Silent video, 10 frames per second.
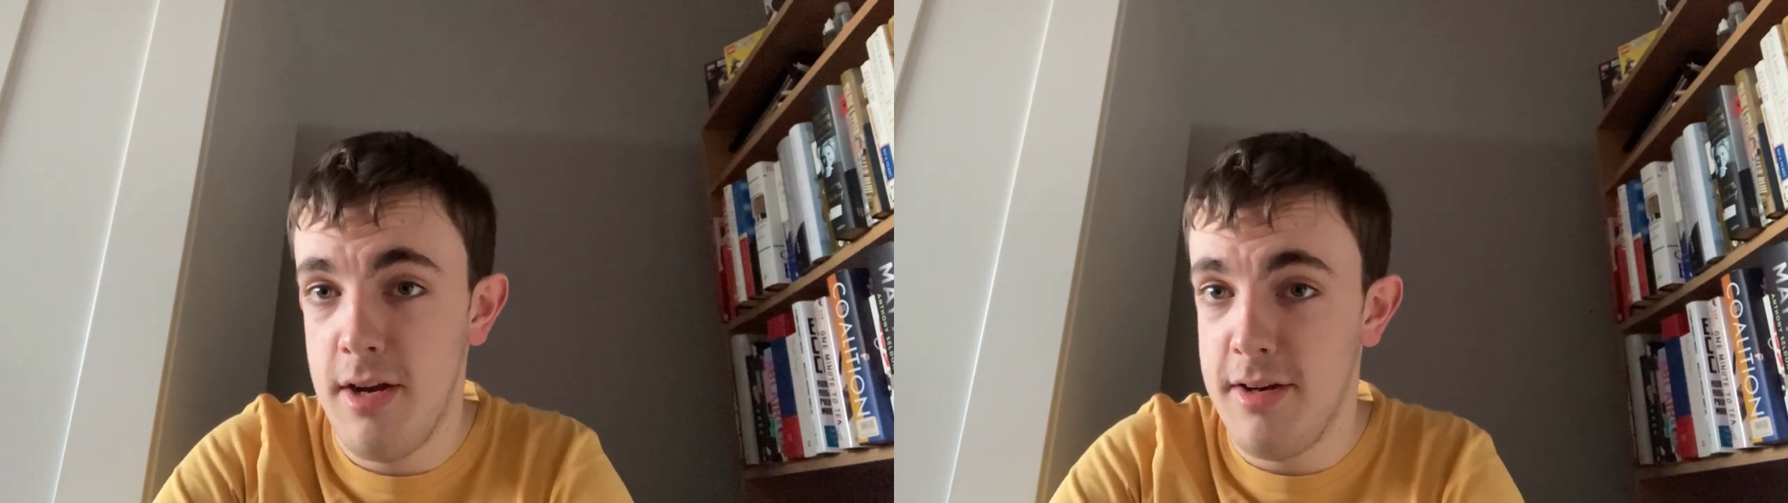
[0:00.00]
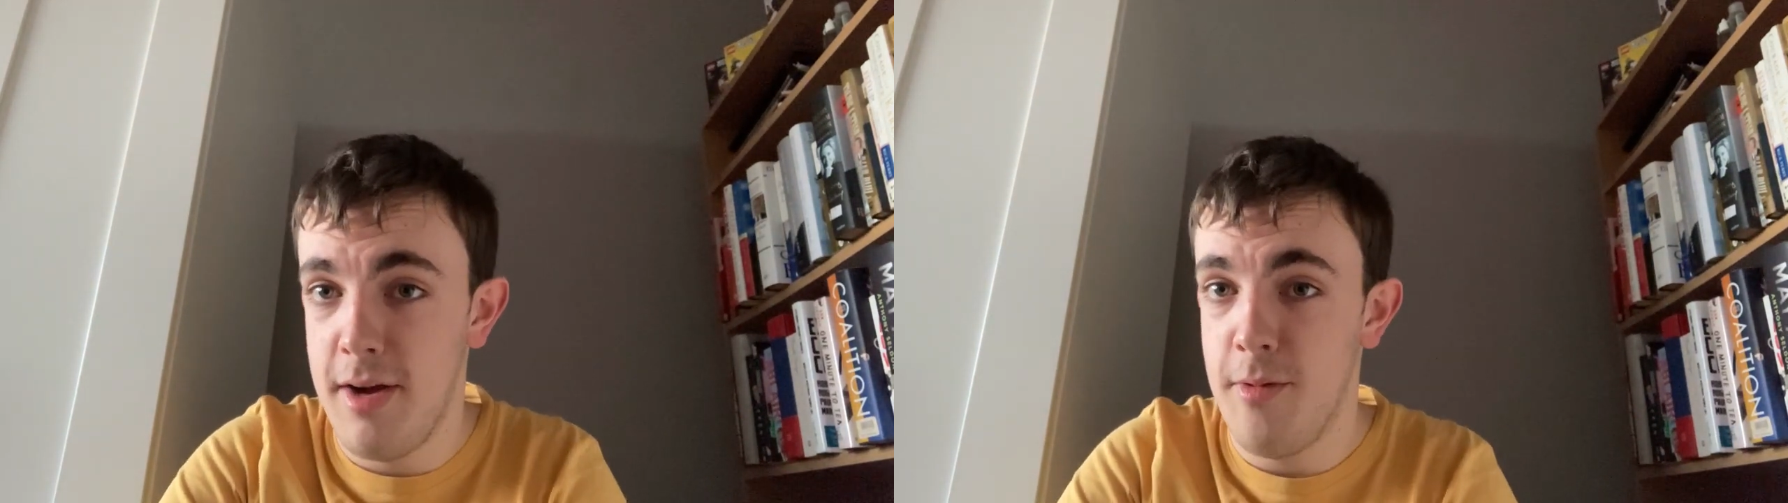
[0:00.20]

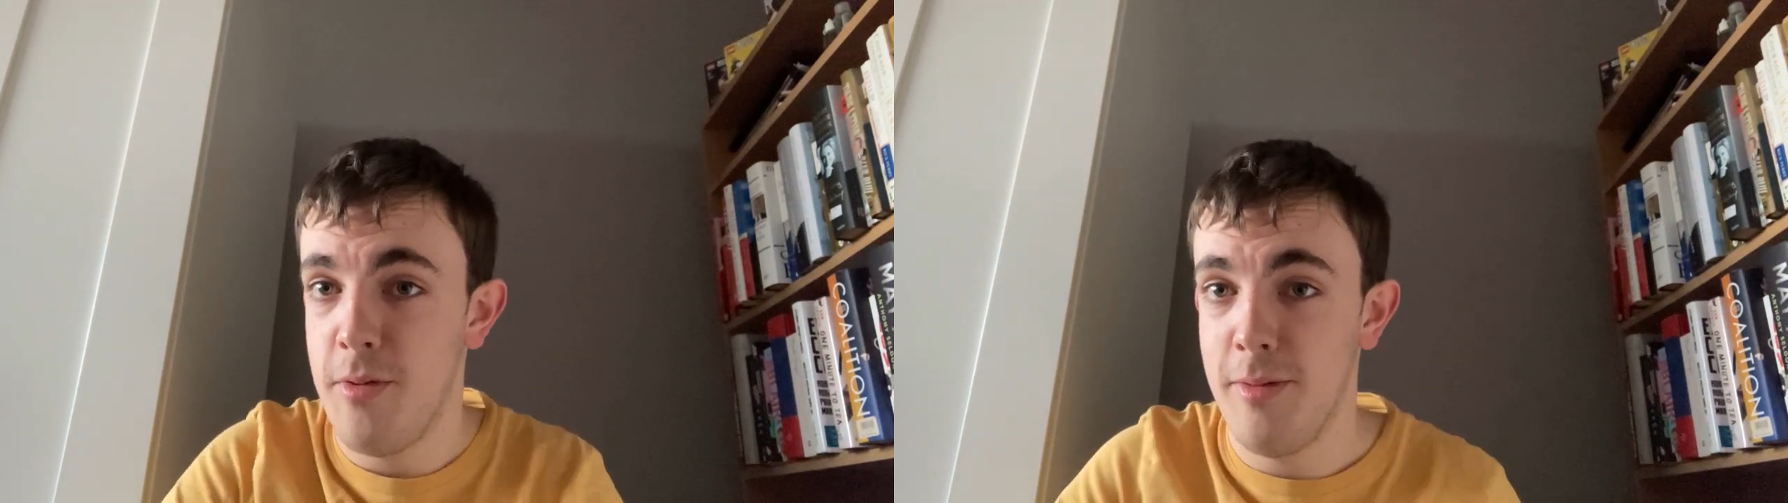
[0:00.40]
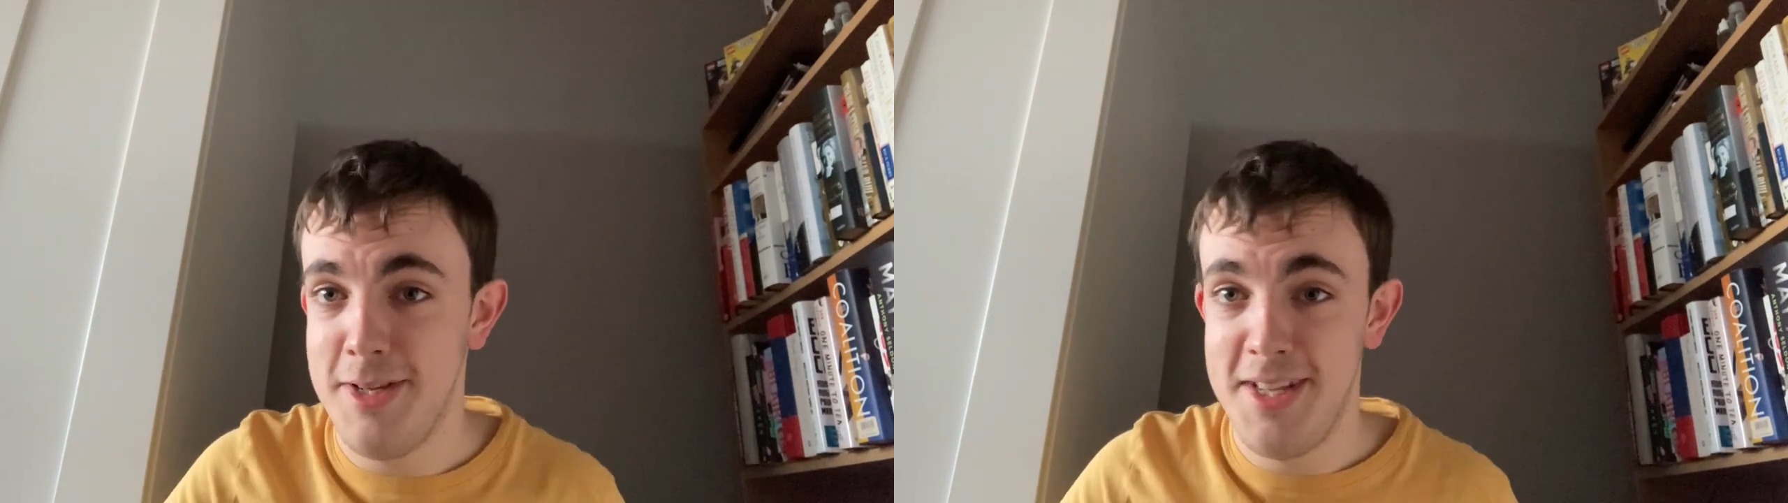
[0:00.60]
and I will
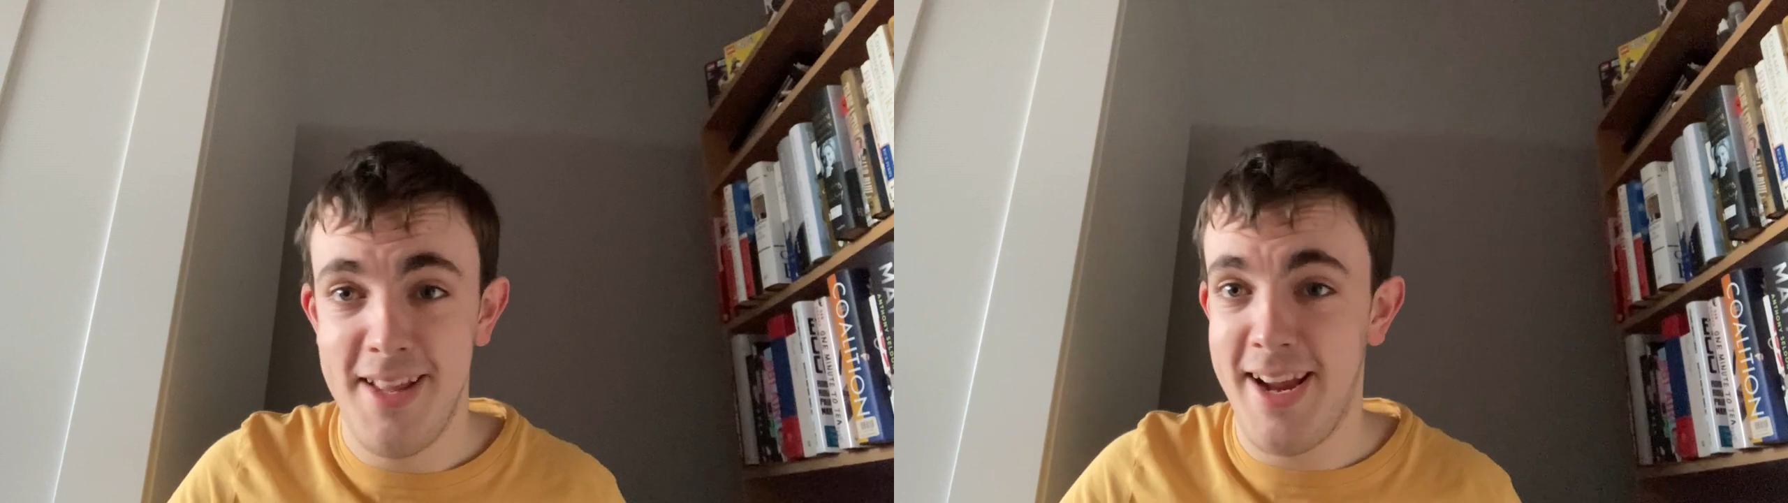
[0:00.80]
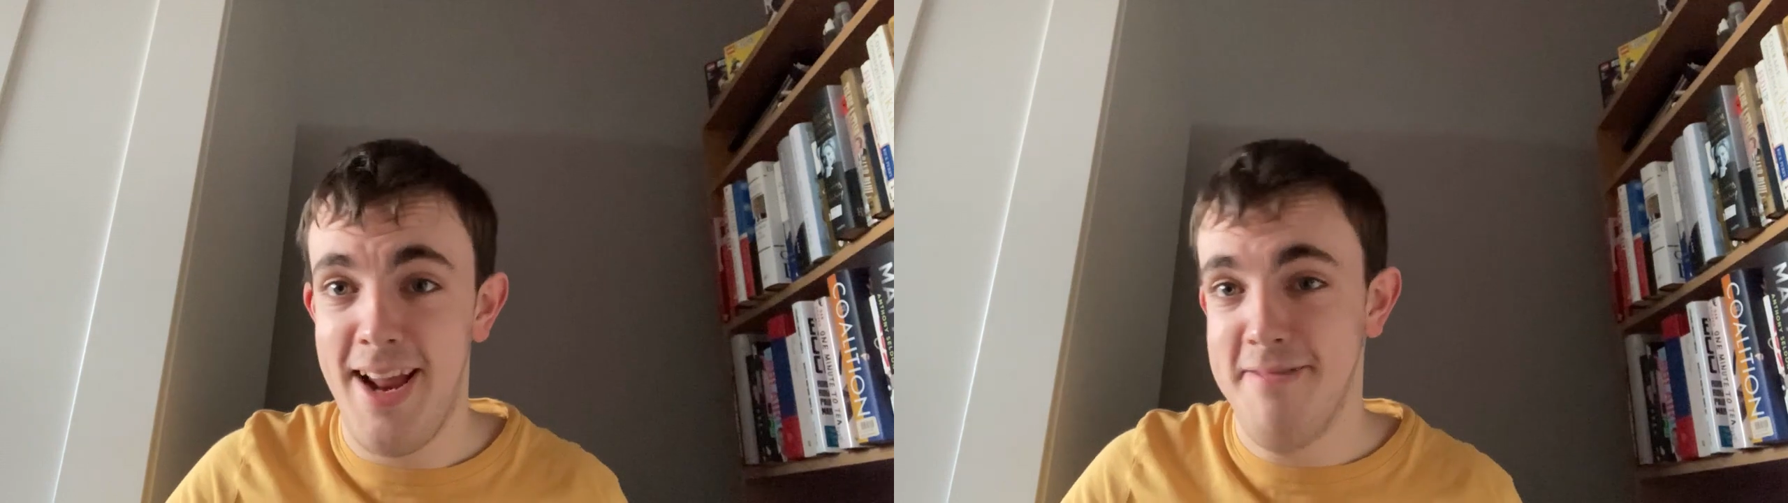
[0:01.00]
probably see
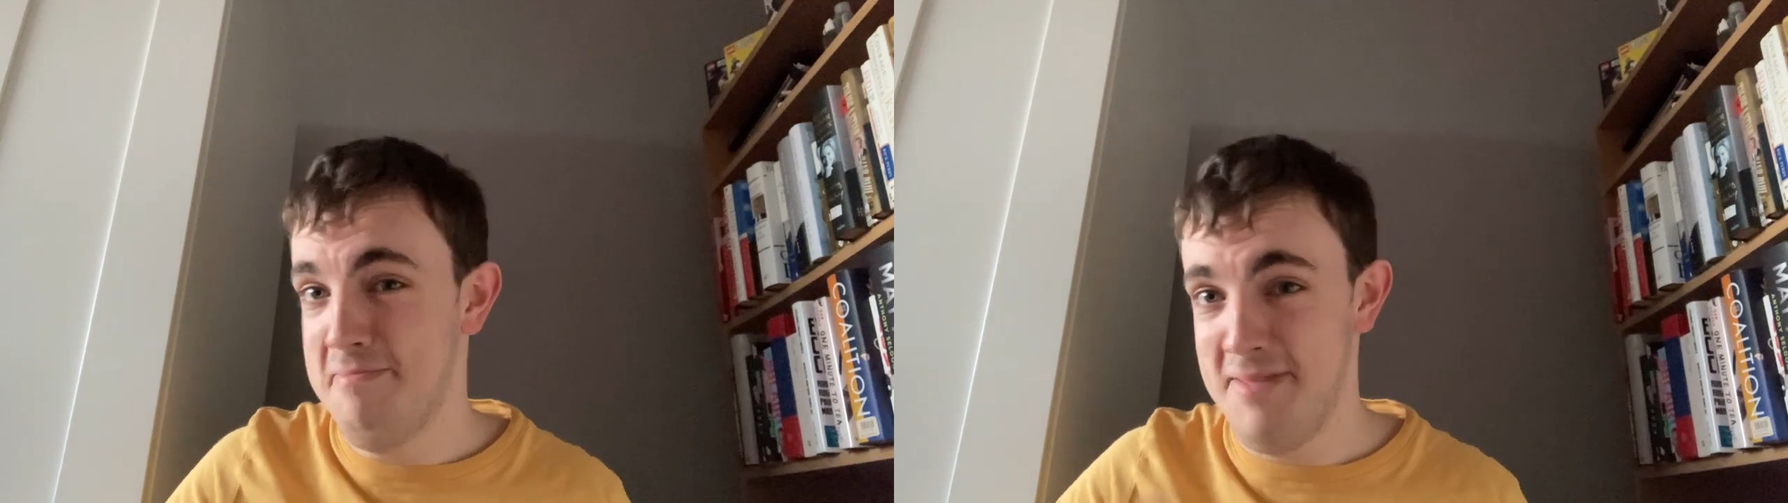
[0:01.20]
that again